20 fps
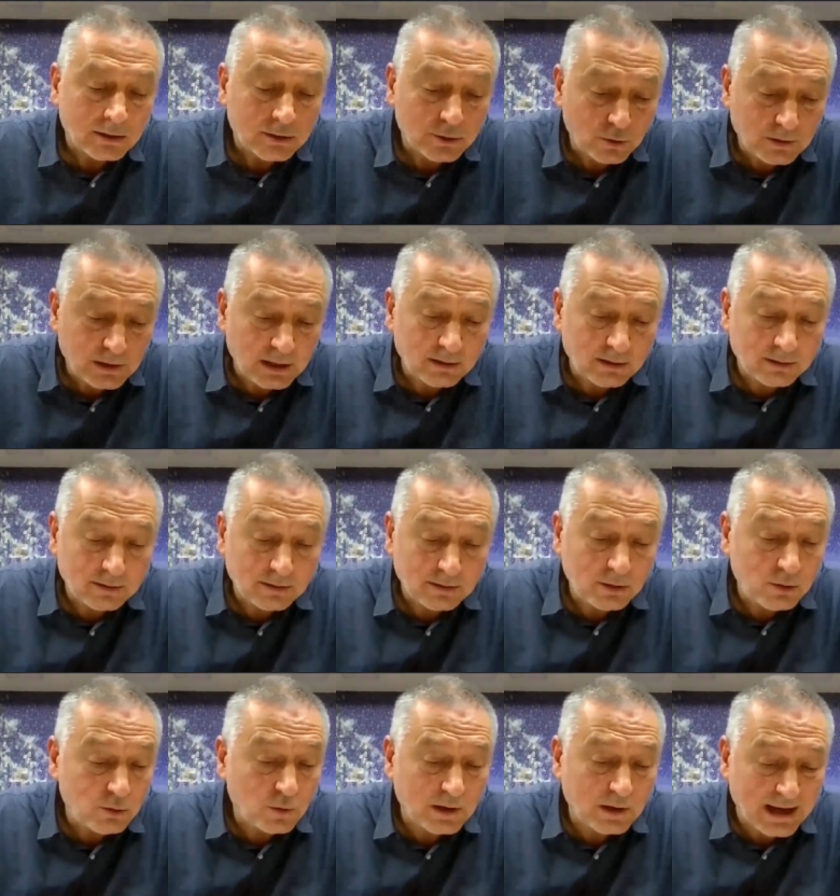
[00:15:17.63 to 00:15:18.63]
And
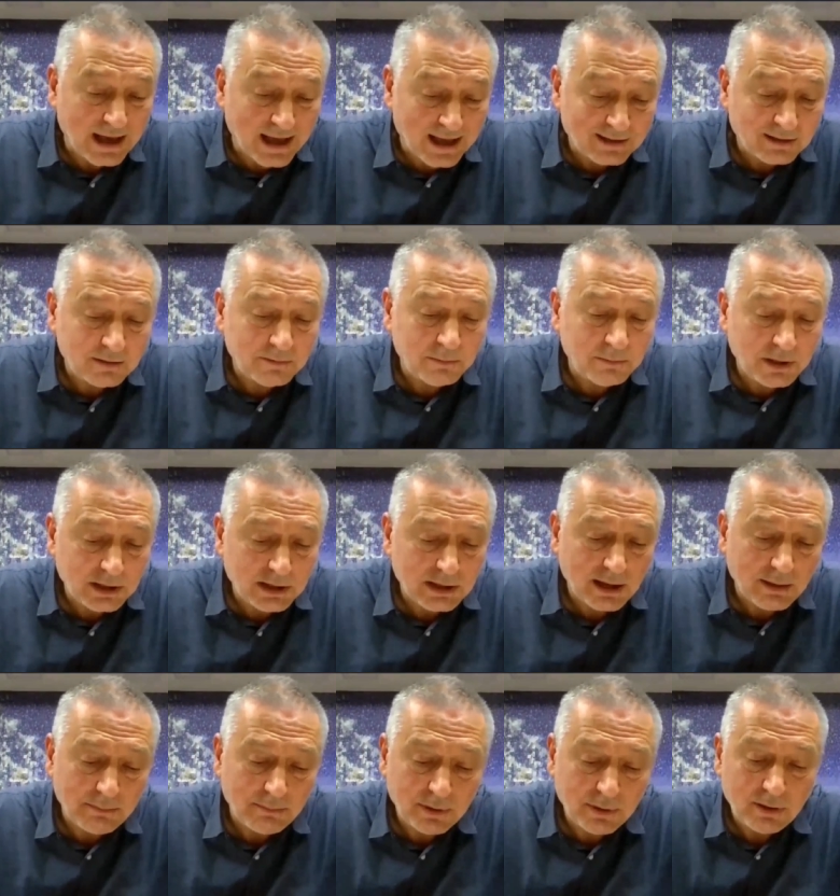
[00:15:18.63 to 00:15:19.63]
you can't
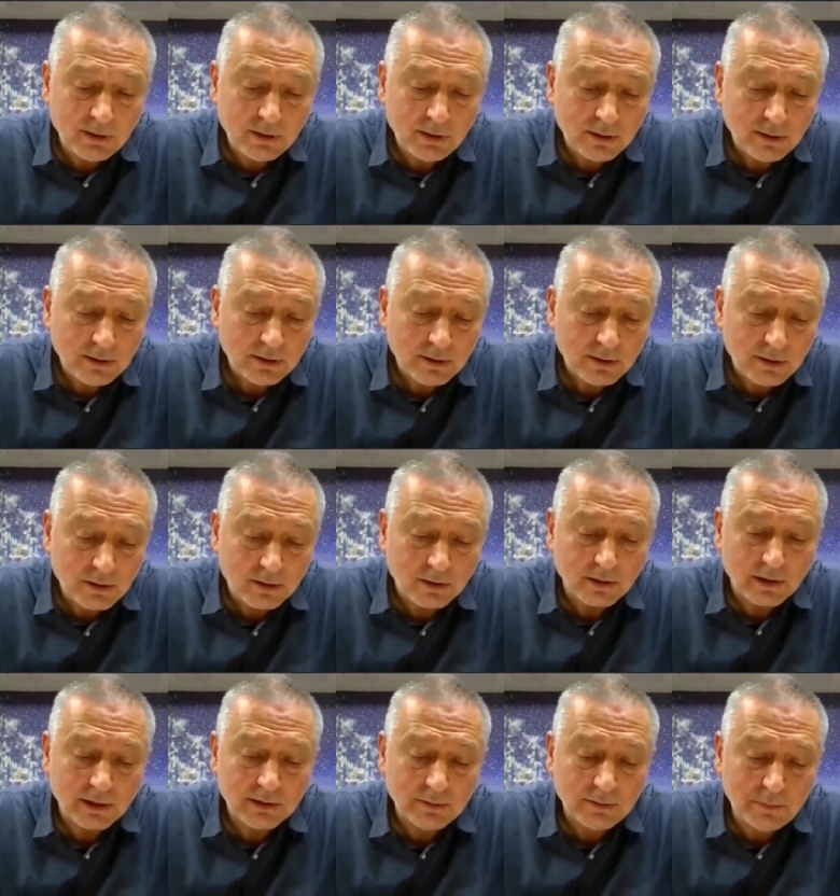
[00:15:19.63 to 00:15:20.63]
be happy
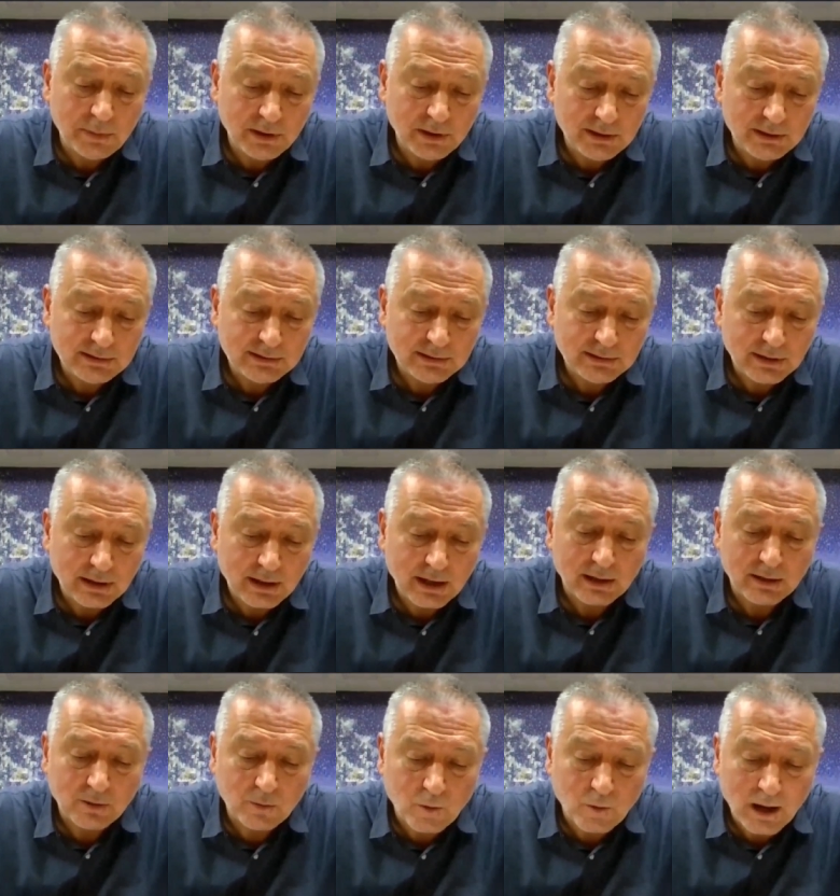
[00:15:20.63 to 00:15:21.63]
or at peace
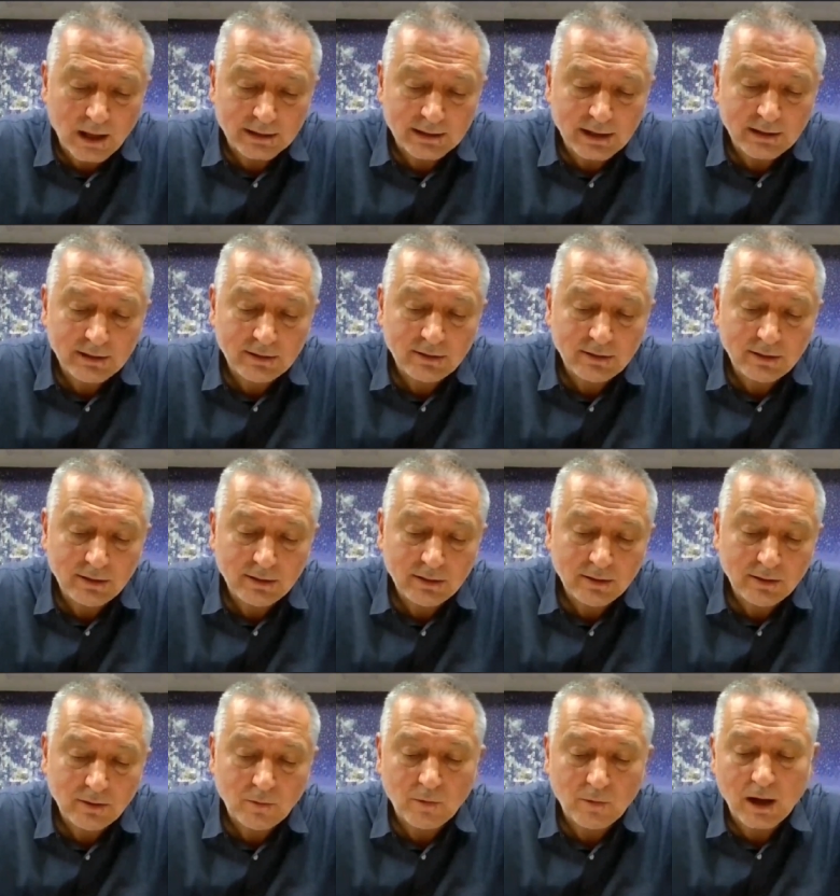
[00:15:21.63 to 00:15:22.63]
at one end
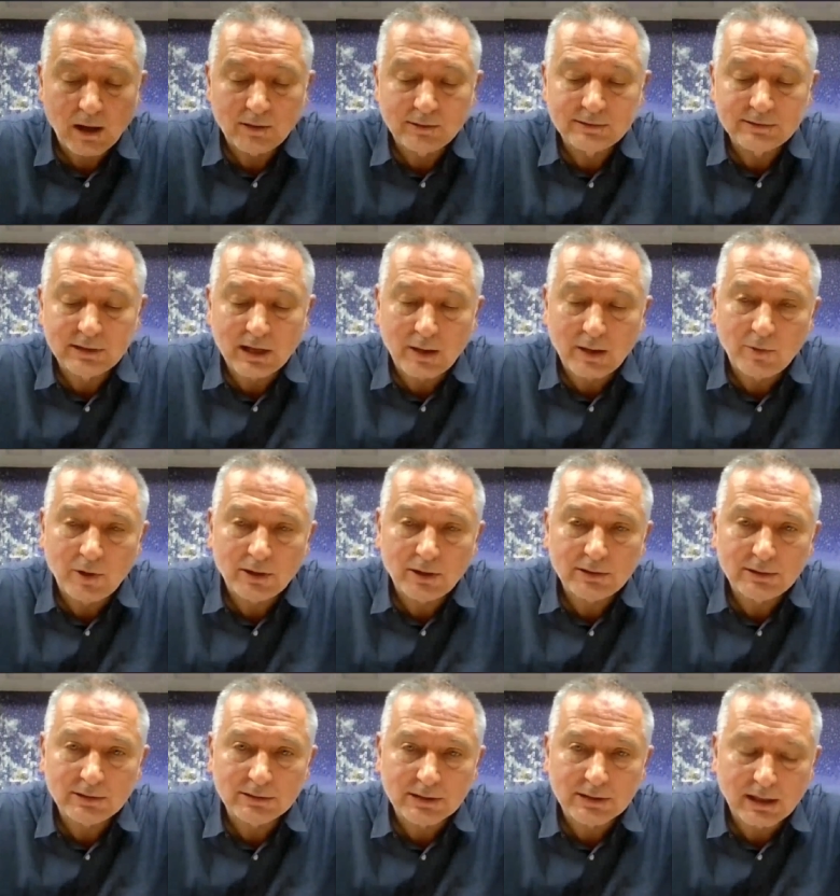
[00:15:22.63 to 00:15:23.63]
while
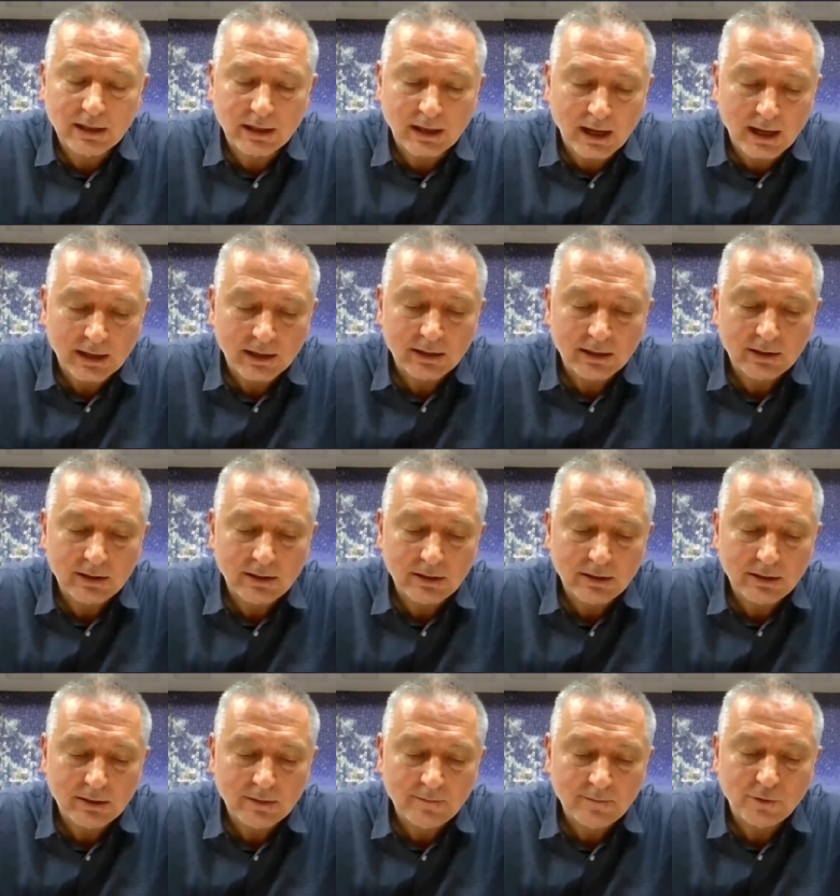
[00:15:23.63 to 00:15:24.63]
someone is crying
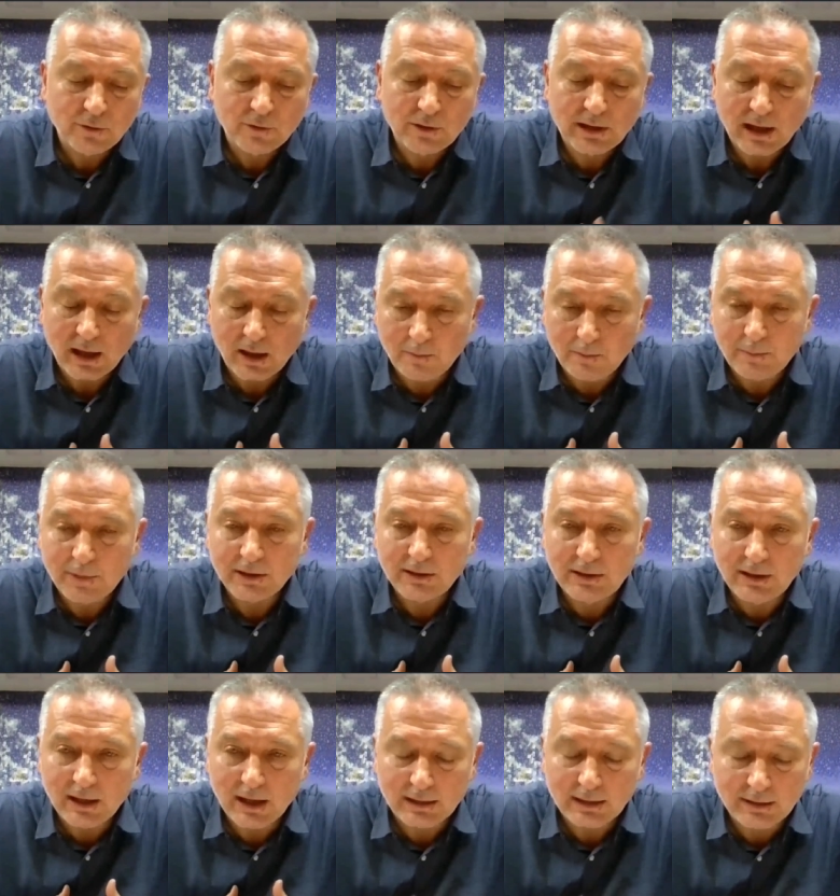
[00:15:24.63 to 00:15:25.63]
for help
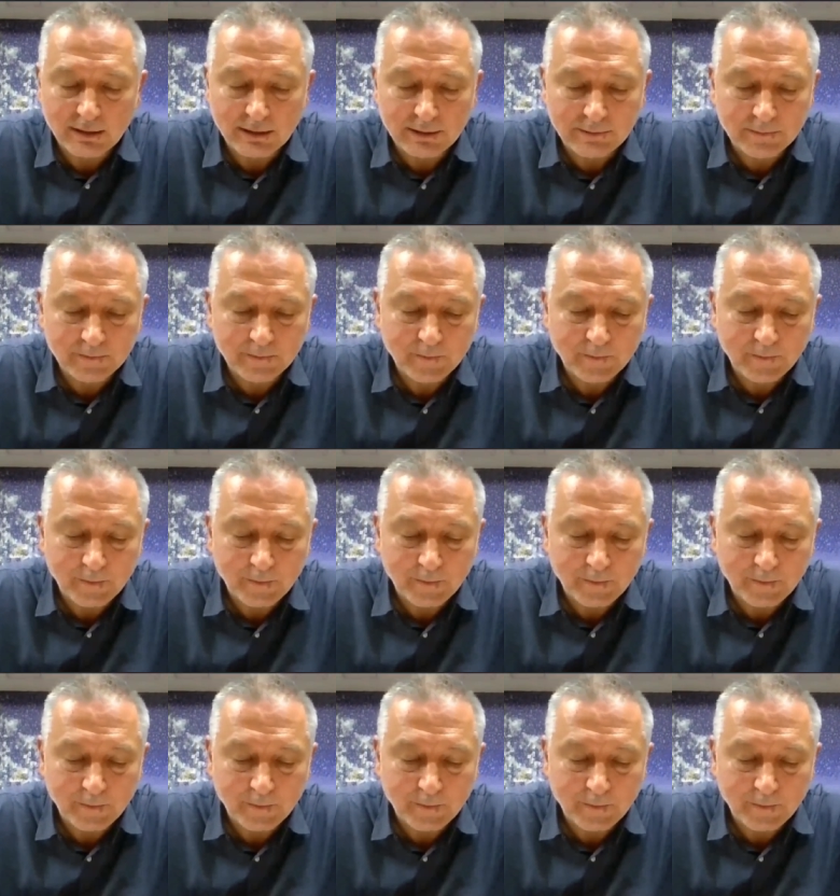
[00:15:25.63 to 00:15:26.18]
at the other.